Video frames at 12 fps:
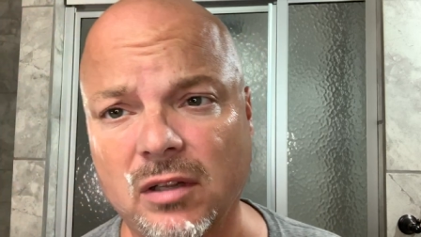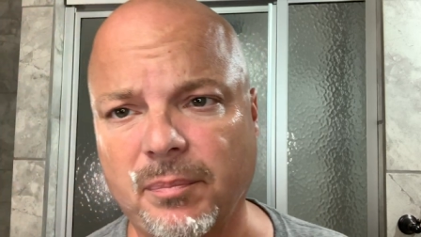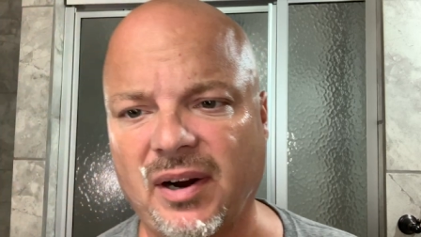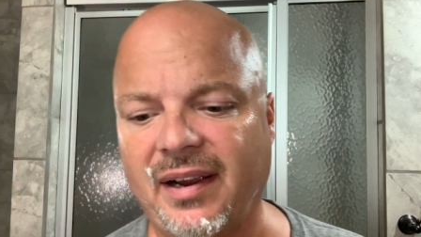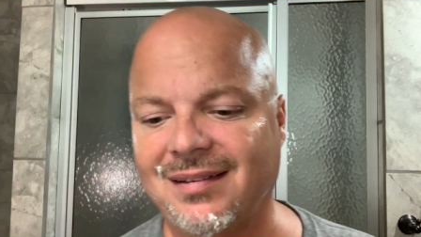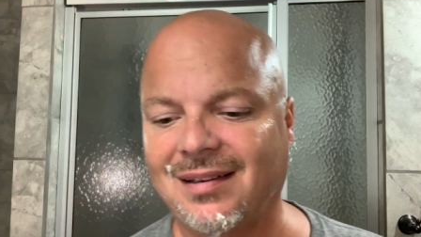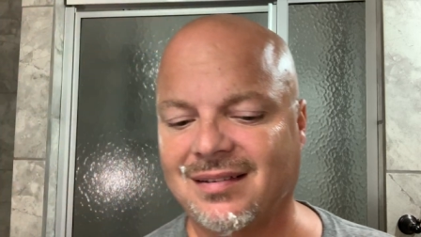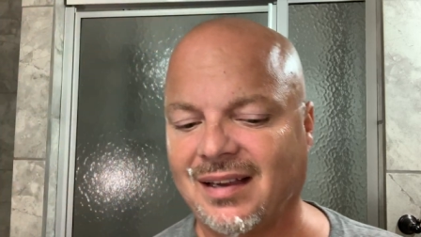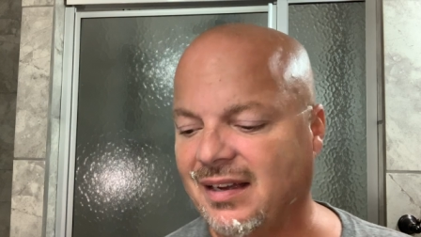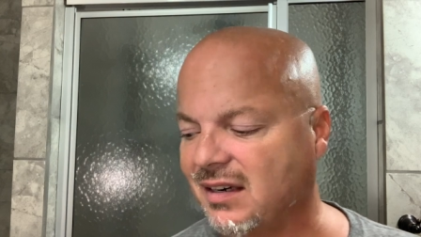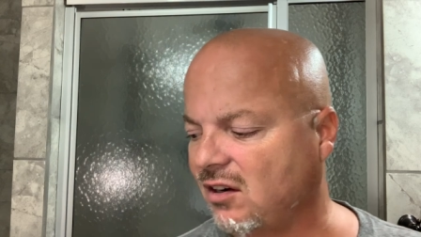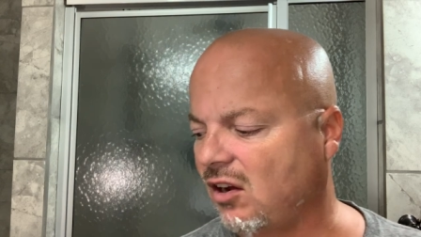the pricey
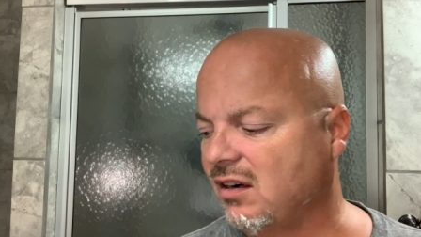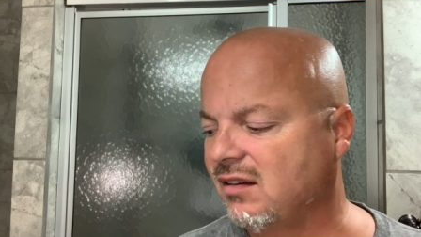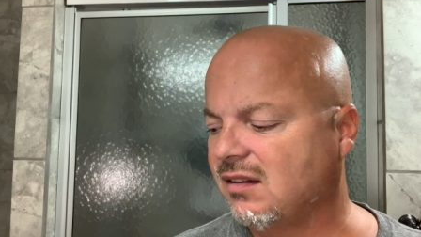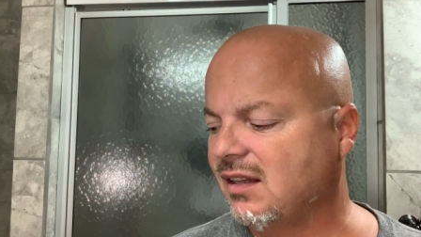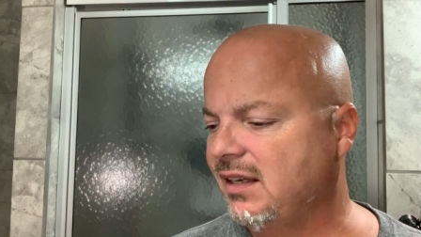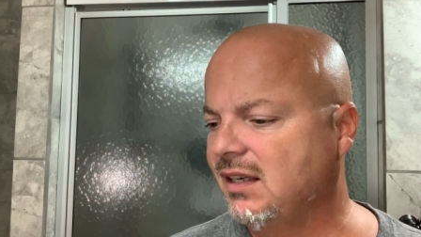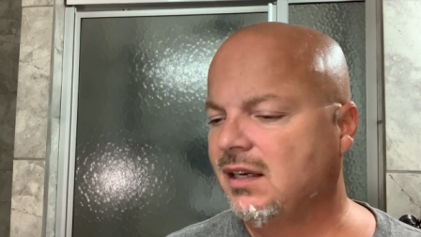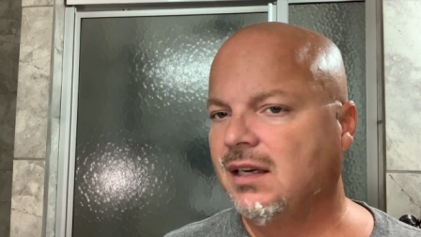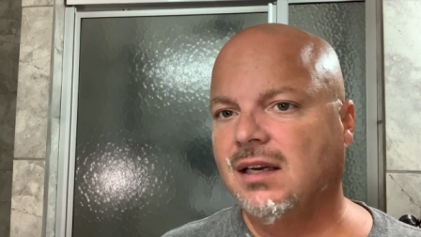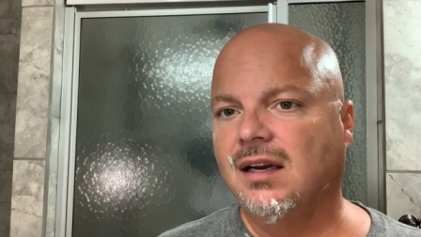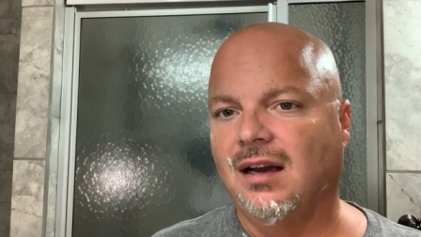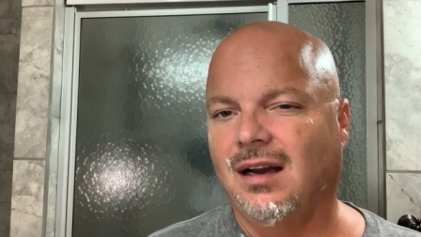side, and honestly,
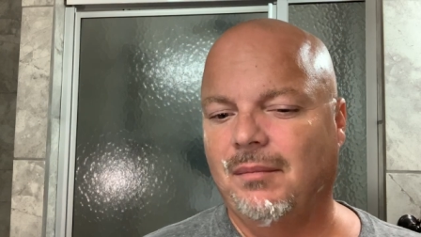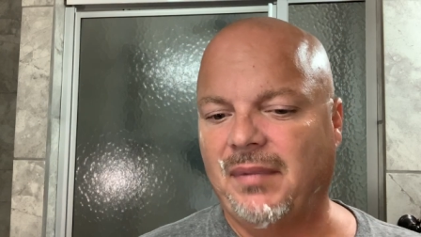um,